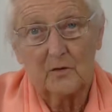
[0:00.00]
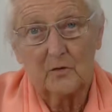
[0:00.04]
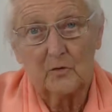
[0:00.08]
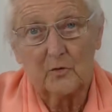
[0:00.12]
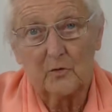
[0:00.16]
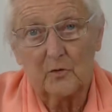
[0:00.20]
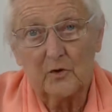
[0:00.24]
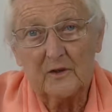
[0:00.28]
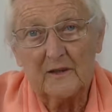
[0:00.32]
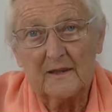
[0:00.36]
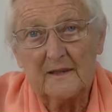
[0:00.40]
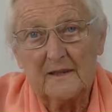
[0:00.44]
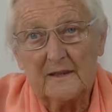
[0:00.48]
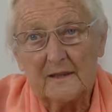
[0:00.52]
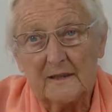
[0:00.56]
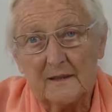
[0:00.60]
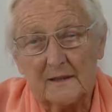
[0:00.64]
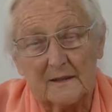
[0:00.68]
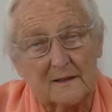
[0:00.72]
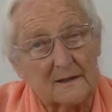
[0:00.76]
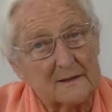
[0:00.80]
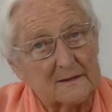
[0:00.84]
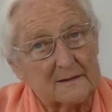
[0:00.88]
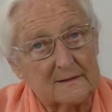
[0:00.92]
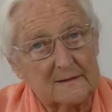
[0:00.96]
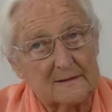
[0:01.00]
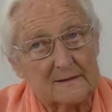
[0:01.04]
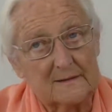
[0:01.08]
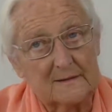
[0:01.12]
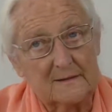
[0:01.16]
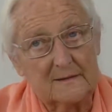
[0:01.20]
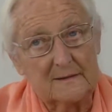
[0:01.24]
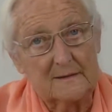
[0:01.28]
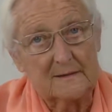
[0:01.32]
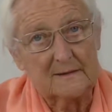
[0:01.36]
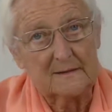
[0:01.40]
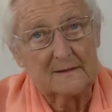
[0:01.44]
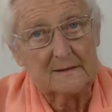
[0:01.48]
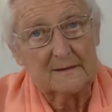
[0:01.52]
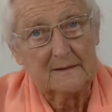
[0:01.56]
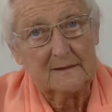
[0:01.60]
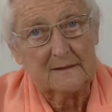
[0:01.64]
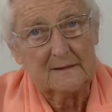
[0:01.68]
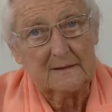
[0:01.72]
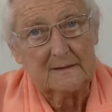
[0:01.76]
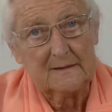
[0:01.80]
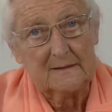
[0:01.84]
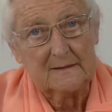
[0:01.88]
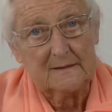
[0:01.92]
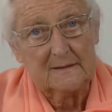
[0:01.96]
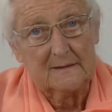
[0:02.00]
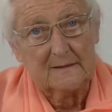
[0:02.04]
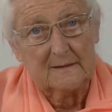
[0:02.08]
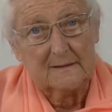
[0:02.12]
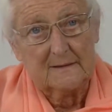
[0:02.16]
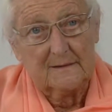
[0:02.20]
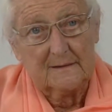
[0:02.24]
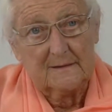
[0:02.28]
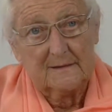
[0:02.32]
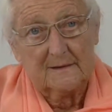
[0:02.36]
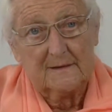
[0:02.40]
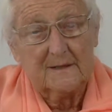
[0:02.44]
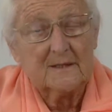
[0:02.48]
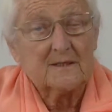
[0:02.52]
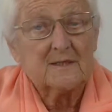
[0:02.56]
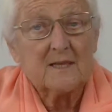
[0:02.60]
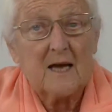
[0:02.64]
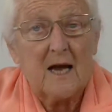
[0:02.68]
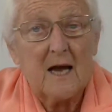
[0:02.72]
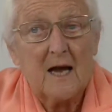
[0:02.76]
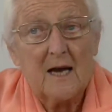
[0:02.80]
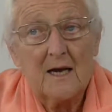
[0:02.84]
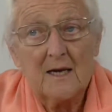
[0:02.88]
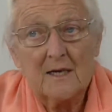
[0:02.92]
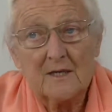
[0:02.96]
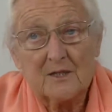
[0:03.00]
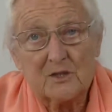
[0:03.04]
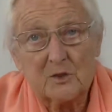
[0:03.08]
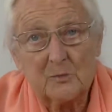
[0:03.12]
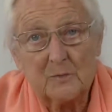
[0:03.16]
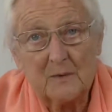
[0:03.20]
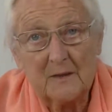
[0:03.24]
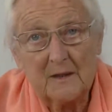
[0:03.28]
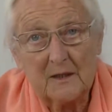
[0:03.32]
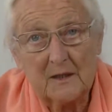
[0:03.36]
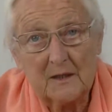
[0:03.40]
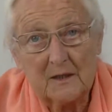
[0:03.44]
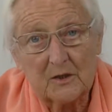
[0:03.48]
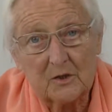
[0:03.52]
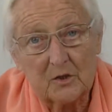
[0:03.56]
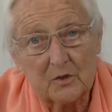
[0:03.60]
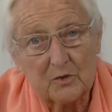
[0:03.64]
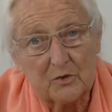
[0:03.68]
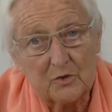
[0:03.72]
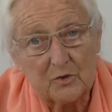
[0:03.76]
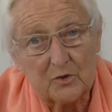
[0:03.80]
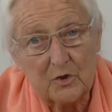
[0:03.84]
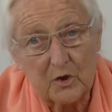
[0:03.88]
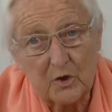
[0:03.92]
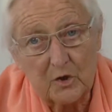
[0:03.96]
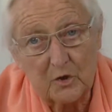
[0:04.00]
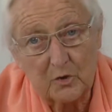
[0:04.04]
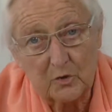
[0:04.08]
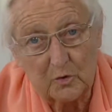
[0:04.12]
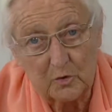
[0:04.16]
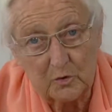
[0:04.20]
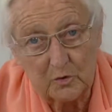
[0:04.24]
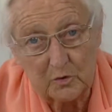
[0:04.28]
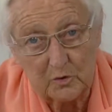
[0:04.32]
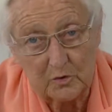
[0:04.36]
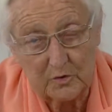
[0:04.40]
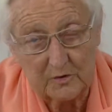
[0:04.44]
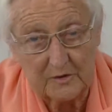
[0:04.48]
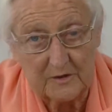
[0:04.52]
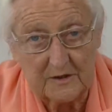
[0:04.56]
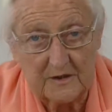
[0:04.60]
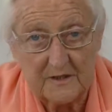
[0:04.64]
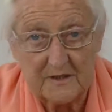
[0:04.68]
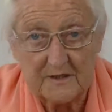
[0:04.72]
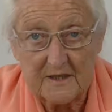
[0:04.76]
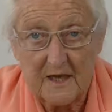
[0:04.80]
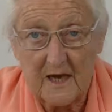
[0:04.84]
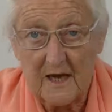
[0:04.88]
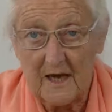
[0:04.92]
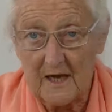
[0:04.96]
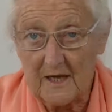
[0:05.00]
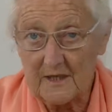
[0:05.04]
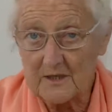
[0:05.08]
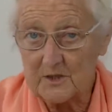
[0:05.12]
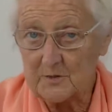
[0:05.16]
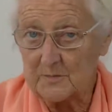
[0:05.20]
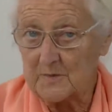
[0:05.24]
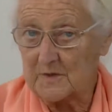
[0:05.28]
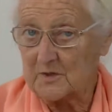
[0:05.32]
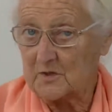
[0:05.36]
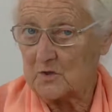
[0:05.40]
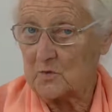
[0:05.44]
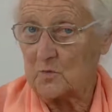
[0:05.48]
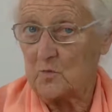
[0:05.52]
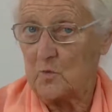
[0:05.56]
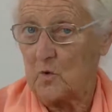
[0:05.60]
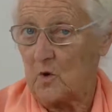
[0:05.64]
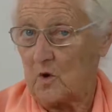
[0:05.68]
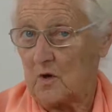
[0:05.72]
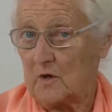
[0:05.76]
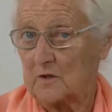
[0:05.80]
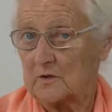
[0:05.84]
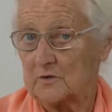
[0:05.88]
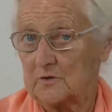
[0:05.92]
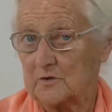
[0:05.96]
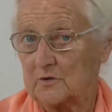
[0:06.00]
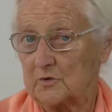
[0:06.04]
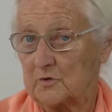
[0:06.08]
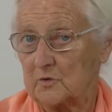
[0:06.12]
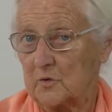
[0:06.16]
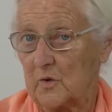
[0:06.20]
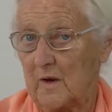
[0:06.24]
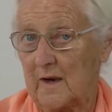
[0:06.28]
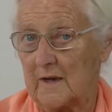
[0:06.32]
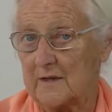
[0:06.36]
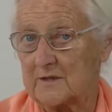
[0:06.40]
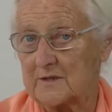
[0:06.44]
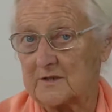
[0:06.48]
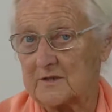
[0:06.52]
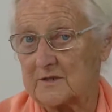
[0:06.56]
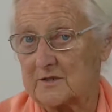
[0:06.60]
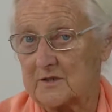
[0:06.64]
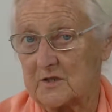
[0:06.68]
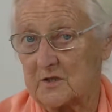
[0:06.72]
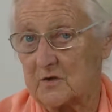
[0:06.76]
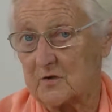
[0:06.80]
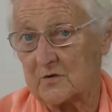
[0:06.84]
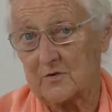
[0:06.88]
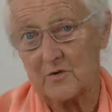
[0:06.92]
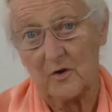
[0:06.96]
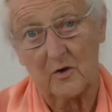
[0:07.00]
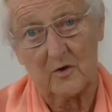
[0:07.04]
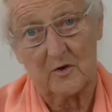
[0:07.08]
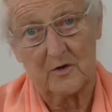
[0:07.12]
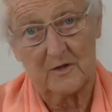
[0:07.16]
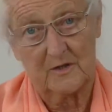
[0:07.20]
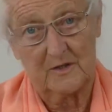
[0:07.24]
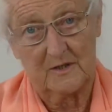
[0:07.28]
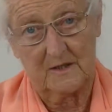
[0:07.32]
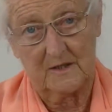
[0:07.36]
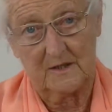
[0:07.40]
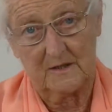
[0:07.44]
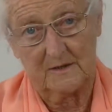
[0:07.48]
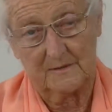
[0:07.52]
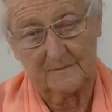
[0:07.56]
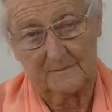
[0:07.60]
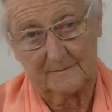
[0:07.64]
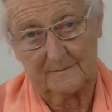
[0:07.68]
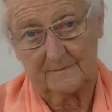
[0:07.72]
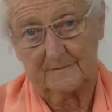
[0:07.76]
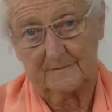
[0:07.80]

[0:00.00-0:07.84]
Greed. The desire to be in control, the desire to be the one who has the authority,